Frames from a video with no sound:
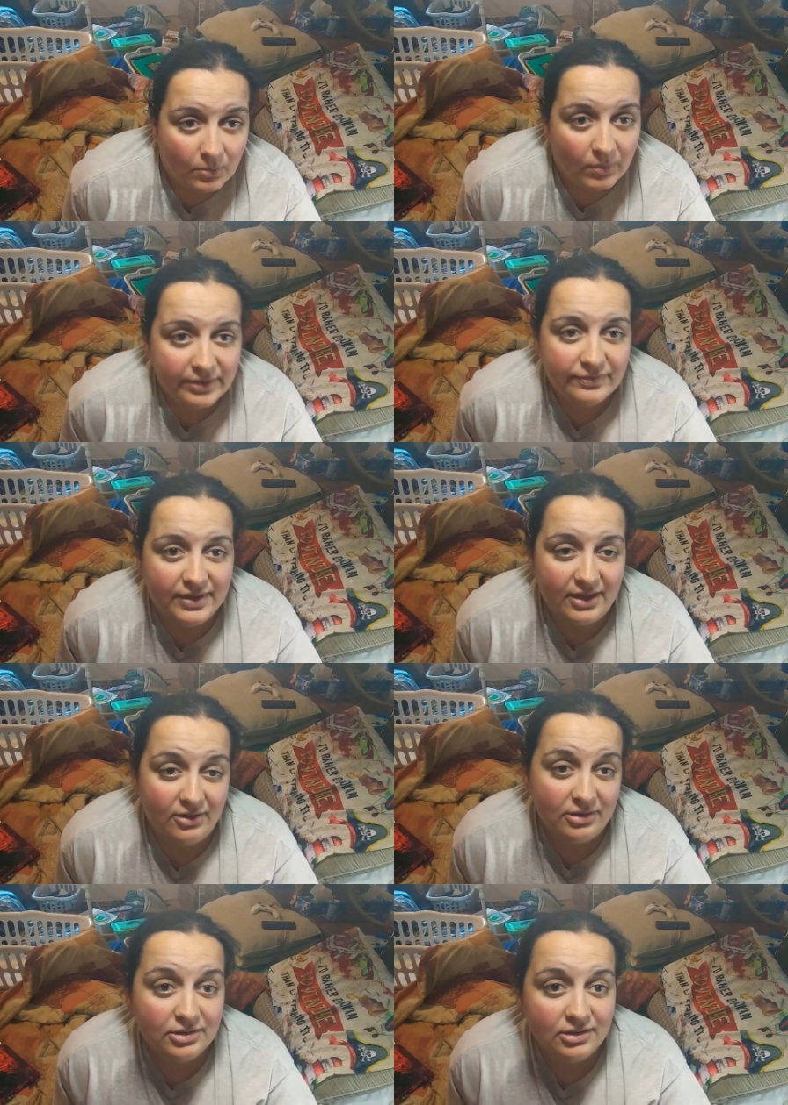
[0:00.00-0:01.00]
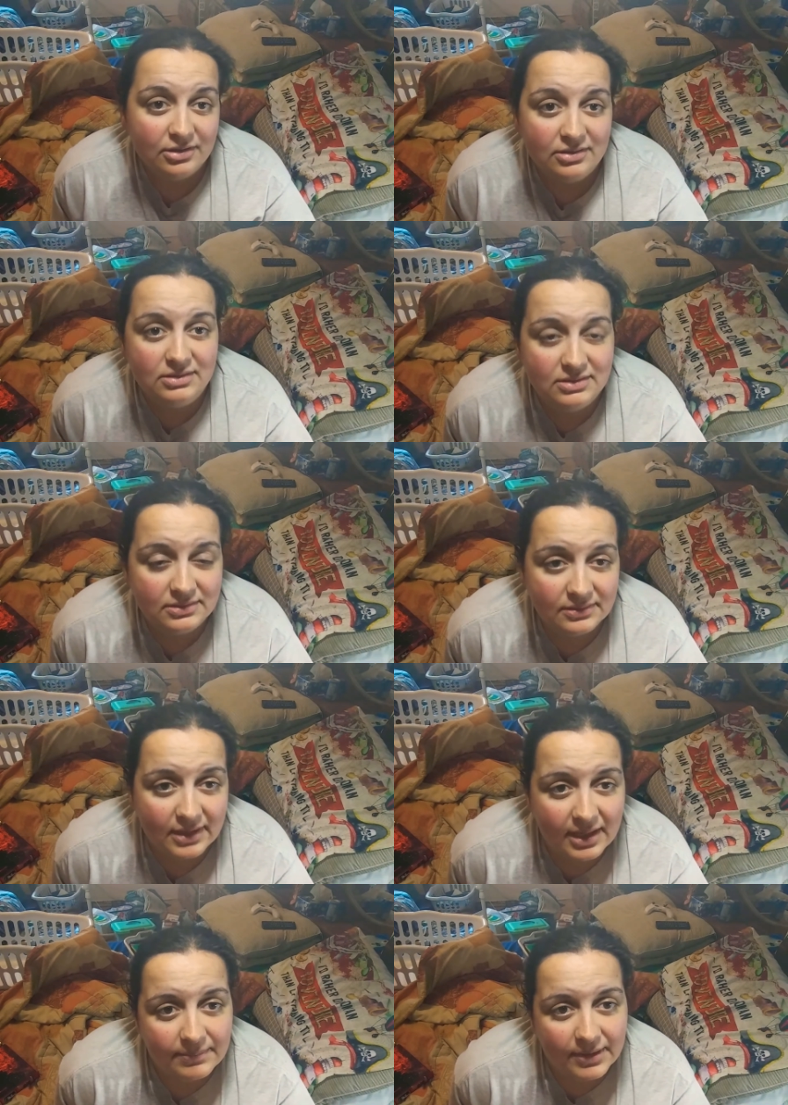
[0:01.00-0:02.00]
one of the characters
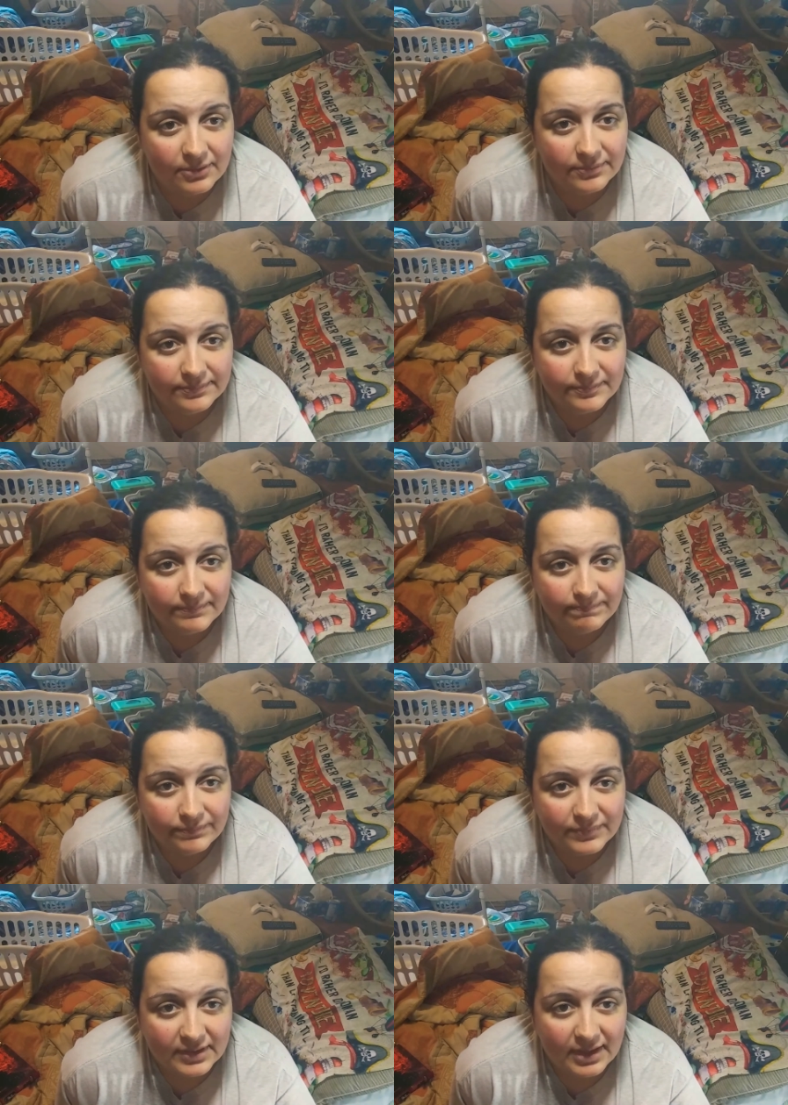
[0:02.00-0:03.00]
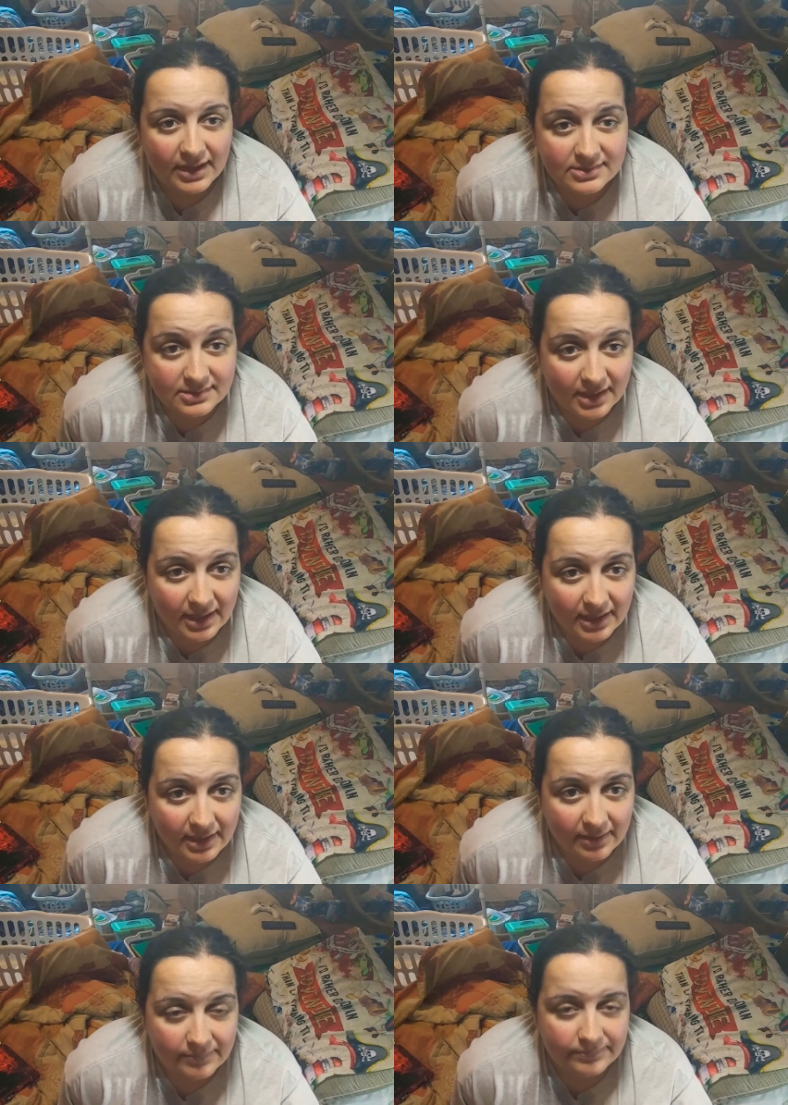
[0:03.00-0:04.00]
came out as
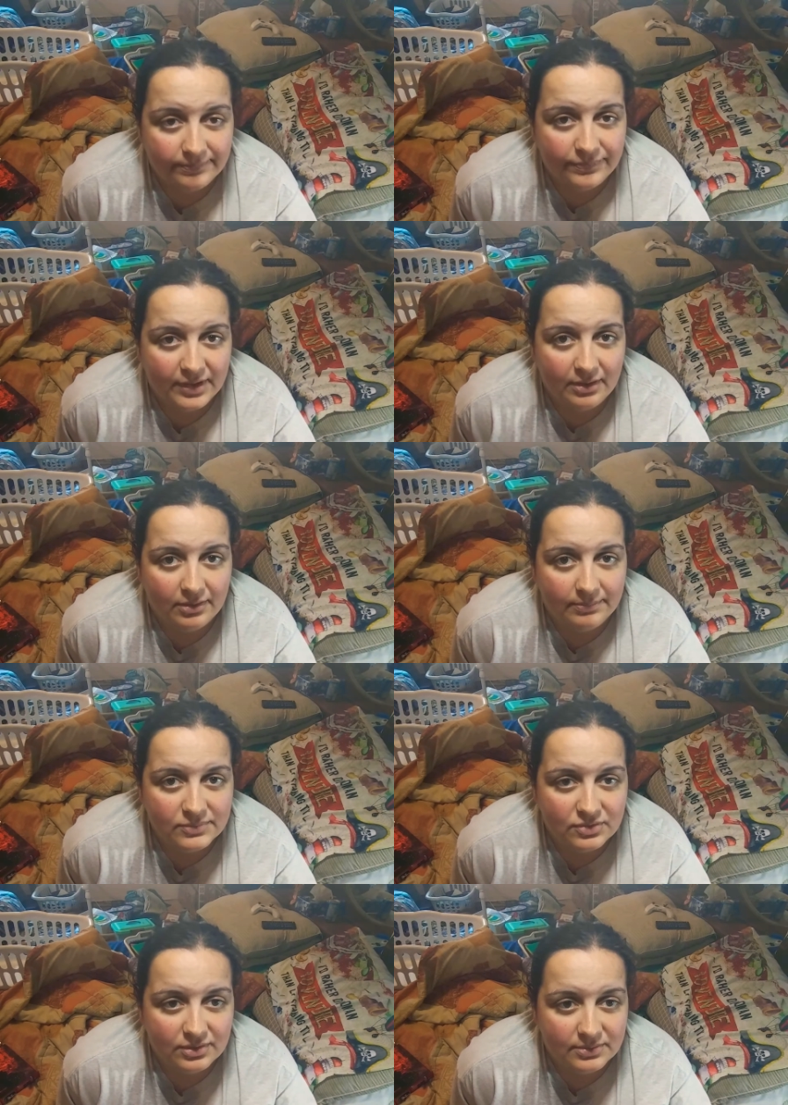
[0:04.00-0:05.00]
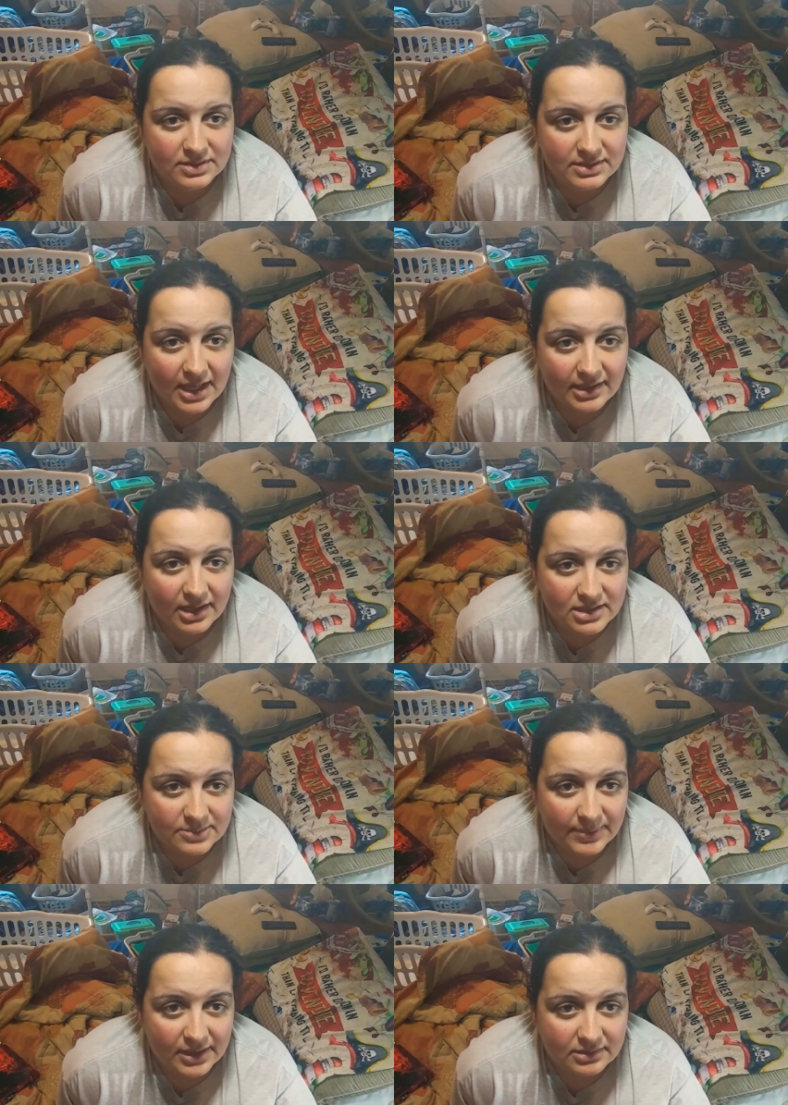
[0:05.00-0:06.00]
gay um, so there was that
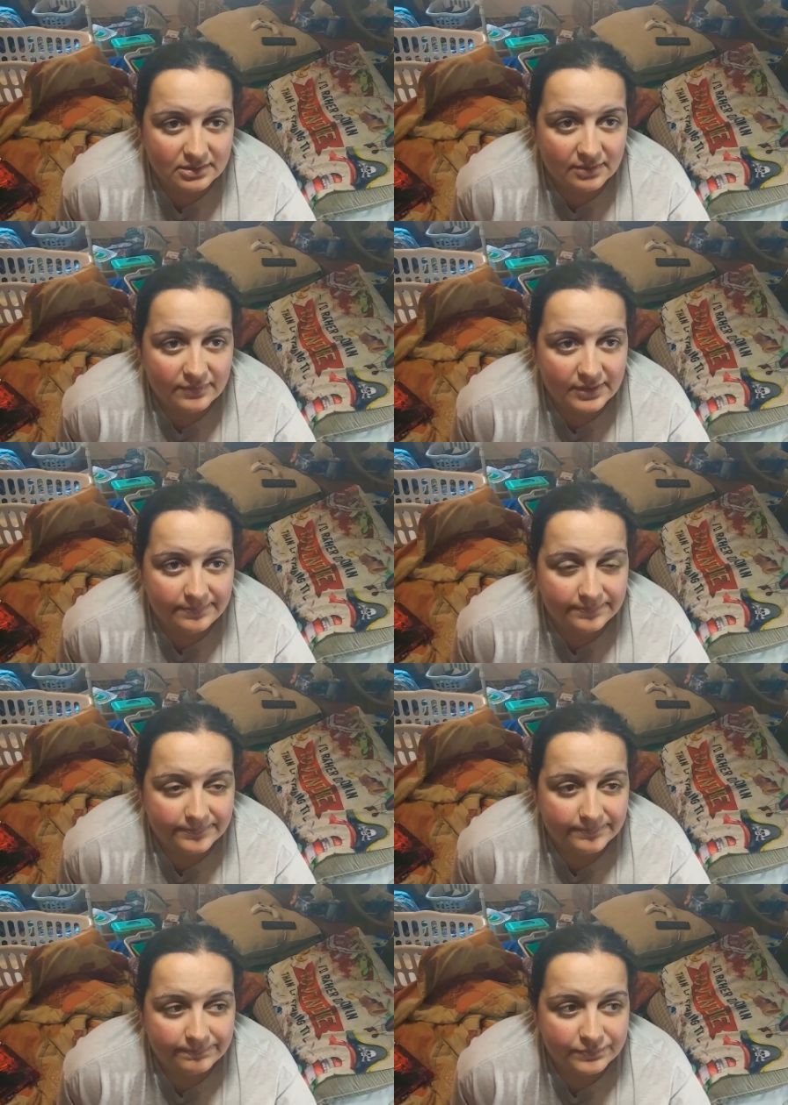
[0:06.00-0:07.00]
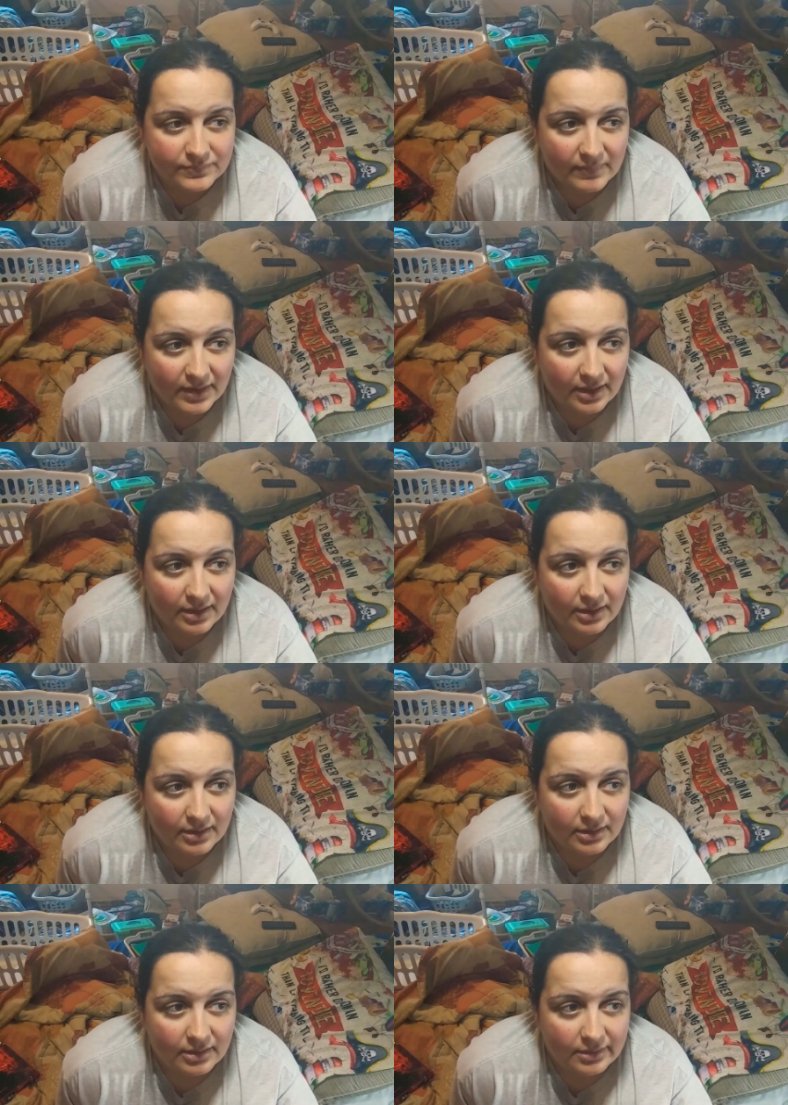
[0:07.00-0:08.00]
aspect of it
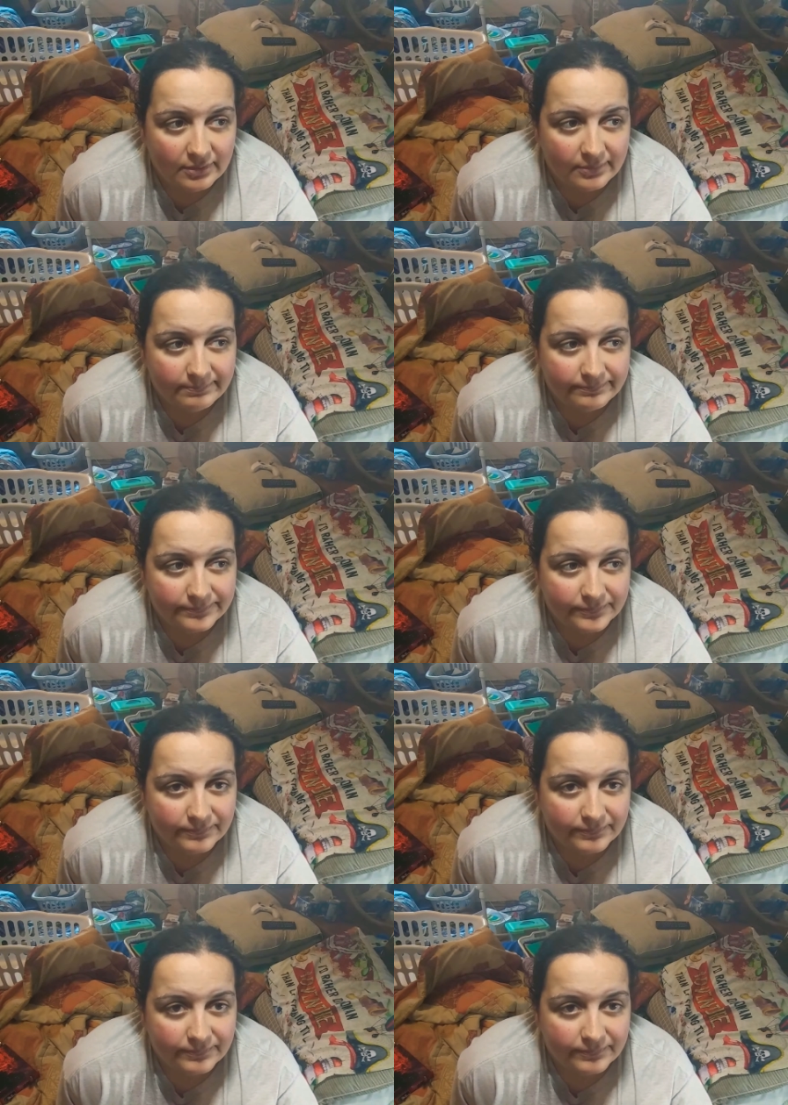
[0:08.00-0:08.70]
um,